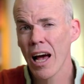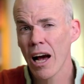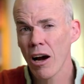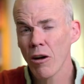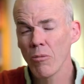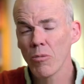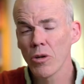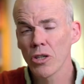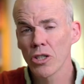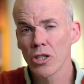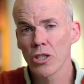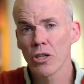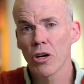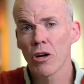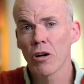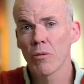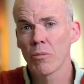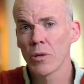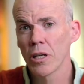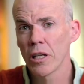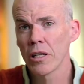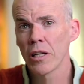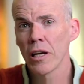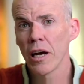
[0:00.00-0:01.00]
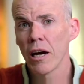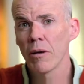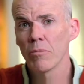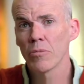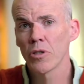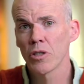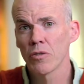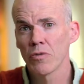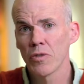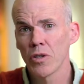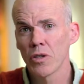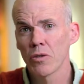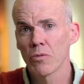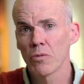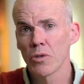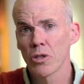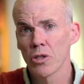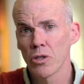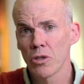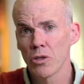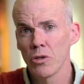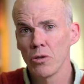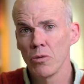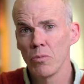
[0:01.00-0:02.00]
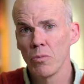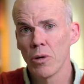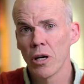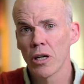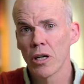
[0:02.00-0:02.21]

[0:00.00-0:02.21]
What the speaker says: how much carbon in the atmosphere was too